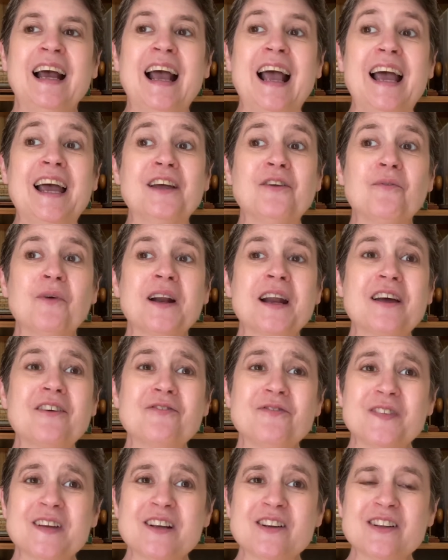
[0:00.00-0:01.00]
And when I
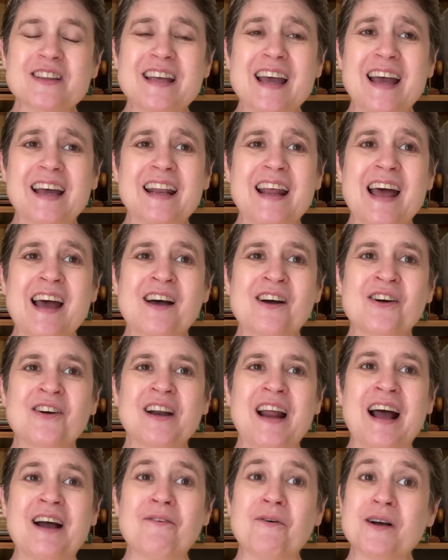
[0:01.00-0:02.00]
figured that out,
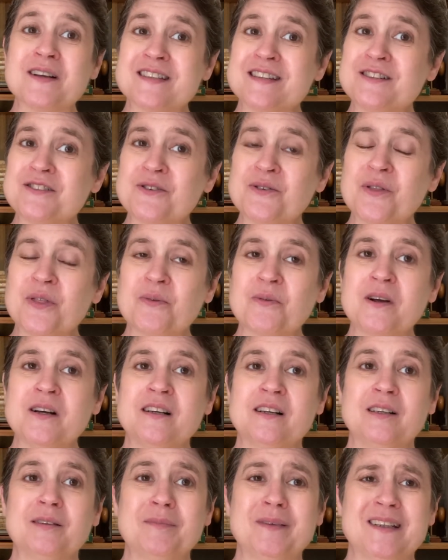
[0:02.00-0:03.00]
I wasn't too
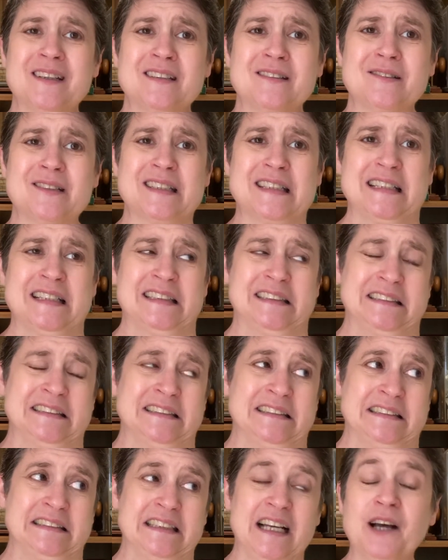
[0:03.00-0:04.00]
thrilled because I was like,
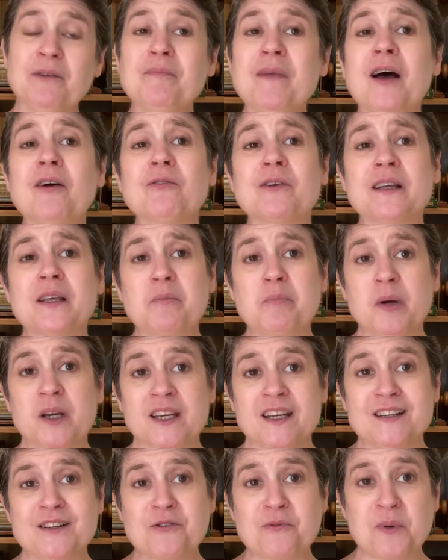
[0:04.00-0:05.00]
I'm not really
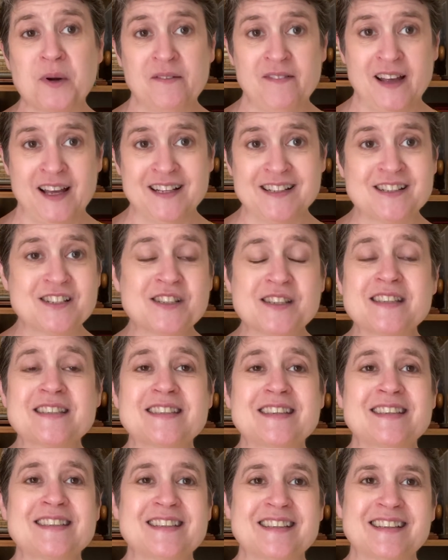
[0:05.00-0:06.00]
big into revenge. This
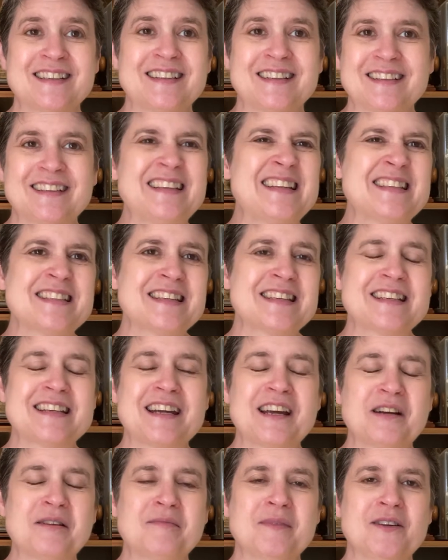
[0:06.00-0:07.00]
isn't, this isn't
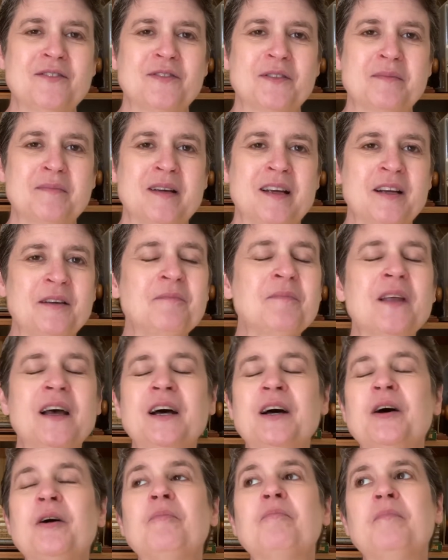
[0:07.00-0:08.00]
gonna be for me.
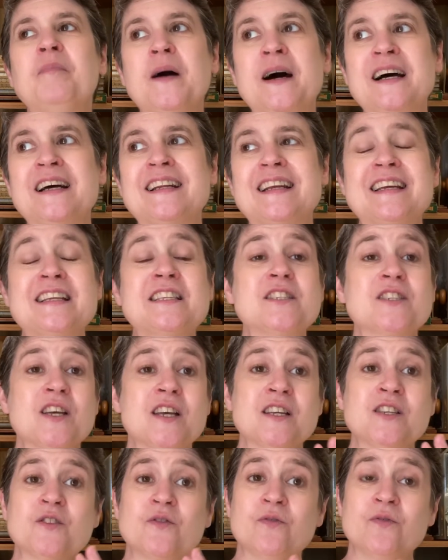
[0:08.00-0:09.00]
But it's,
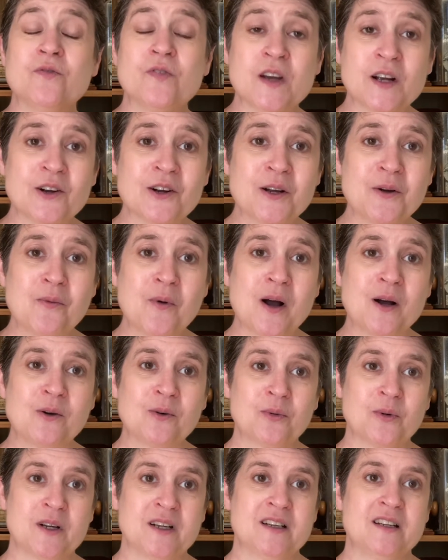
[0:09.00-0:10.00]
it's very well
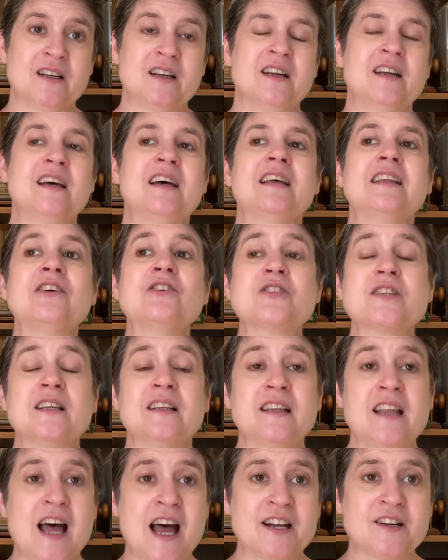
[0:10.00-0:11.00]
written. There's a
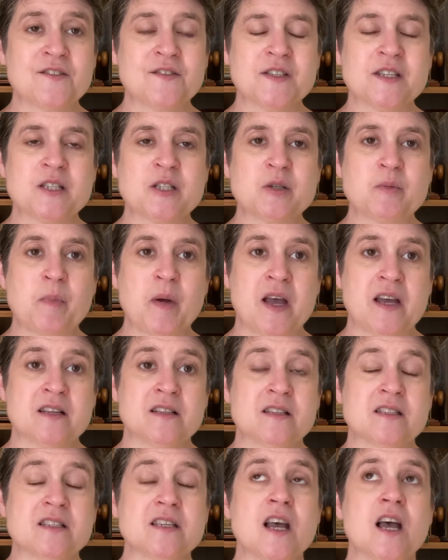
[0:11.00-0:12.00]
lot of
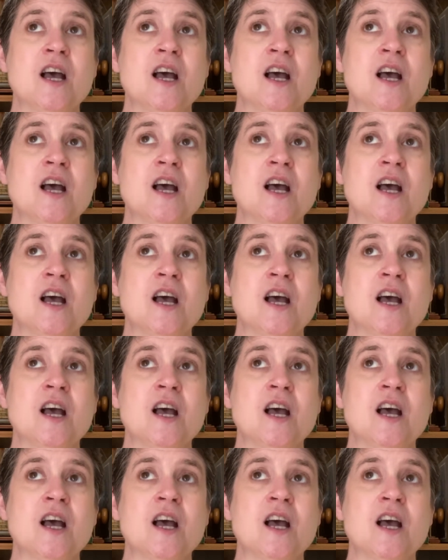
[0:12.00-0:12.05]
suspense.